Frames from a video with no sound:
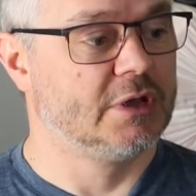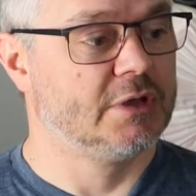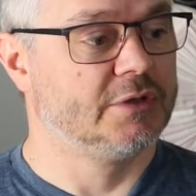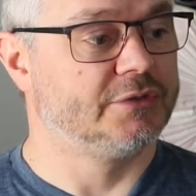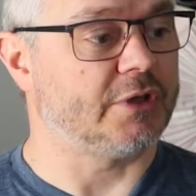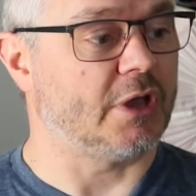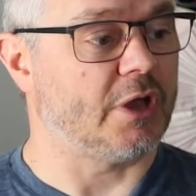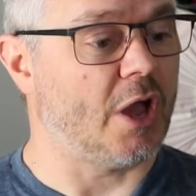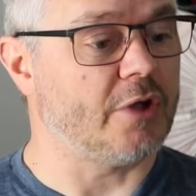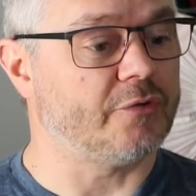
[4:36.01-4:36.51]

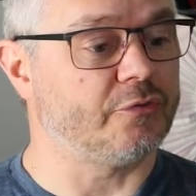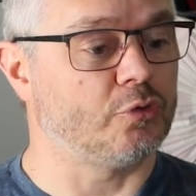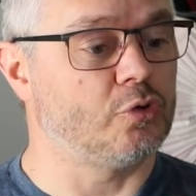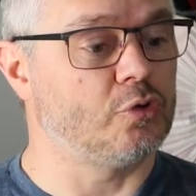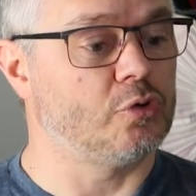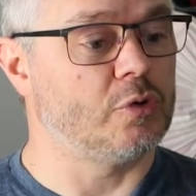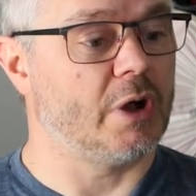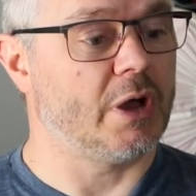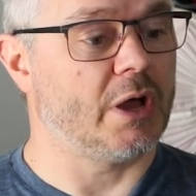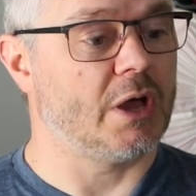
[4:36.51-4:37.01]
So
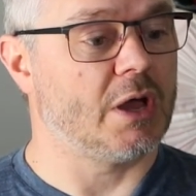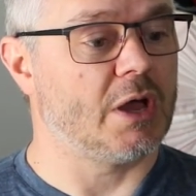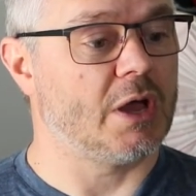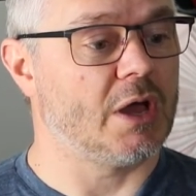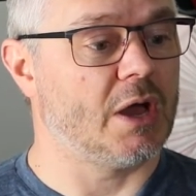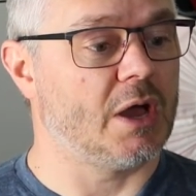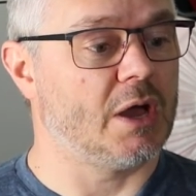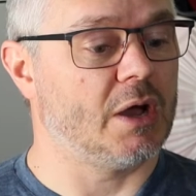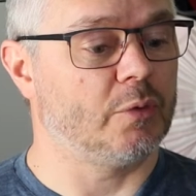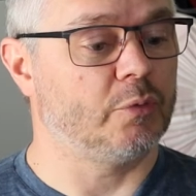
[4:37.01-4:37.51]
overall,
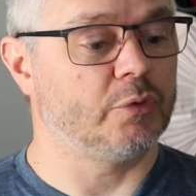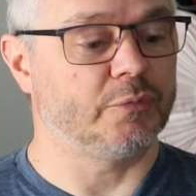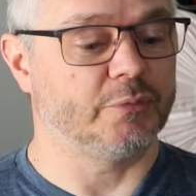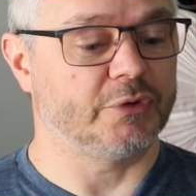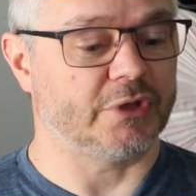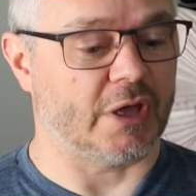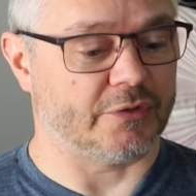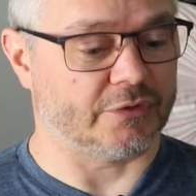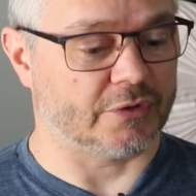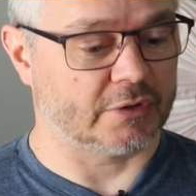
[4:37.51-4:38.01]
I
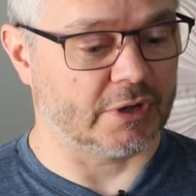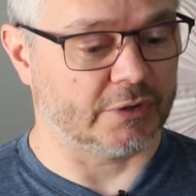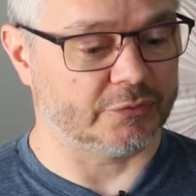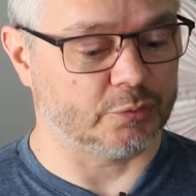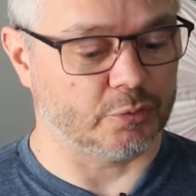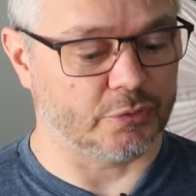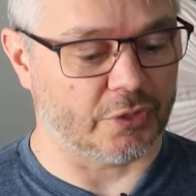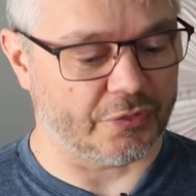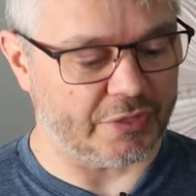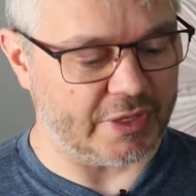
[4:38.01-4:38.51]
wouldn't say it was
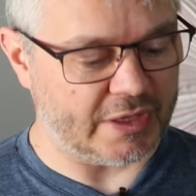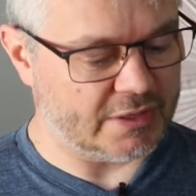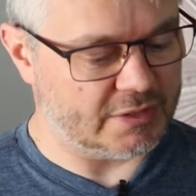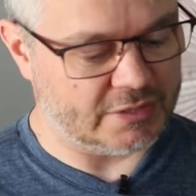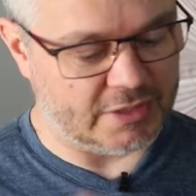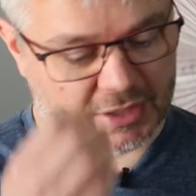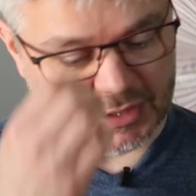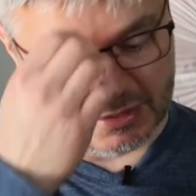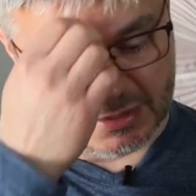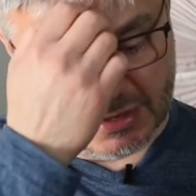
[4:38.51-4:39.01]
uncomfortable. The
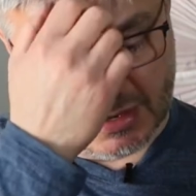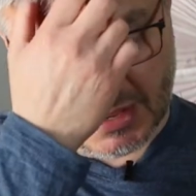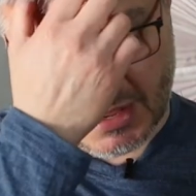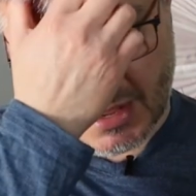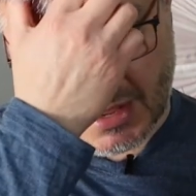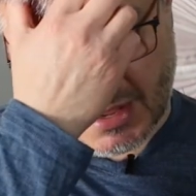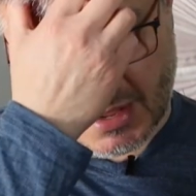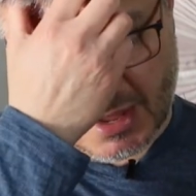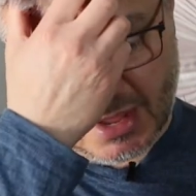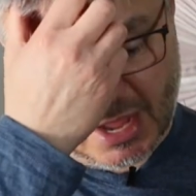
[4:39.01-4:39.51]
thing that
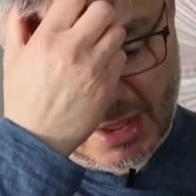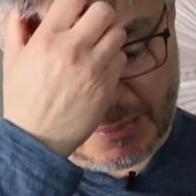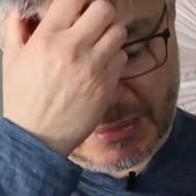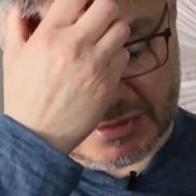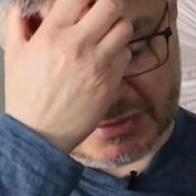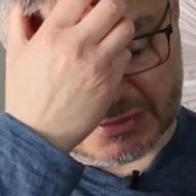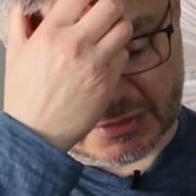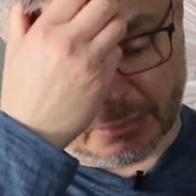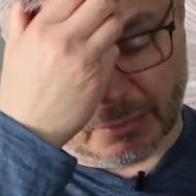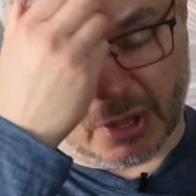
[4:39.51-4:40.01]
I
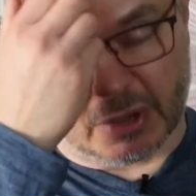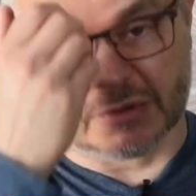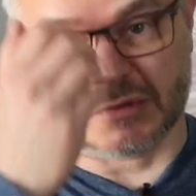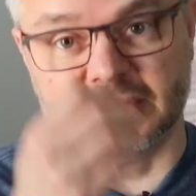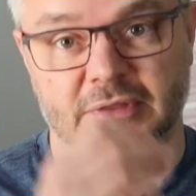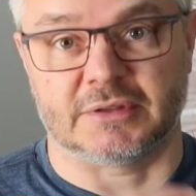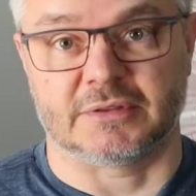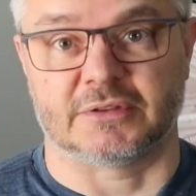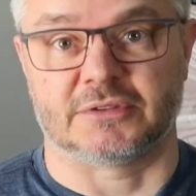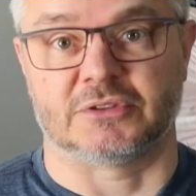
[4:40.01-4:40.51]
miss the
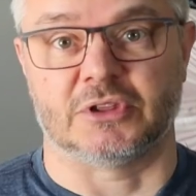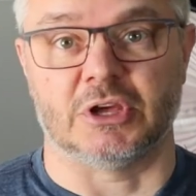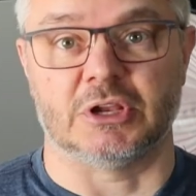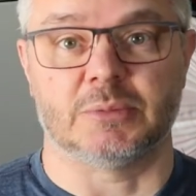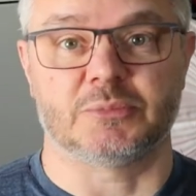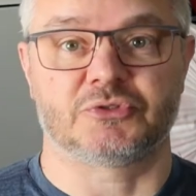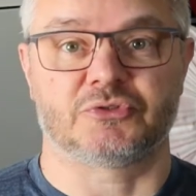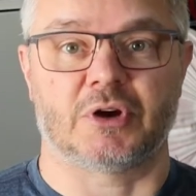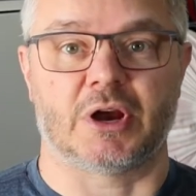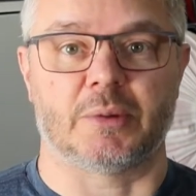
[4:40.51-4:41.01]
most is a
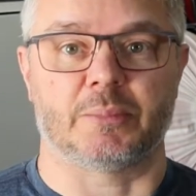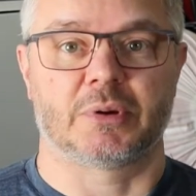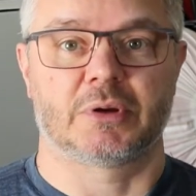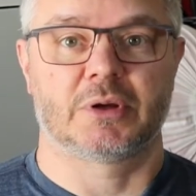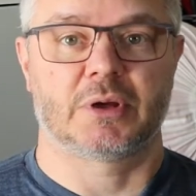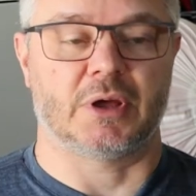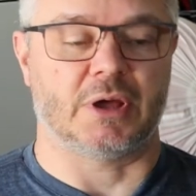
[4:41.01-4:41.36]
sternum strap.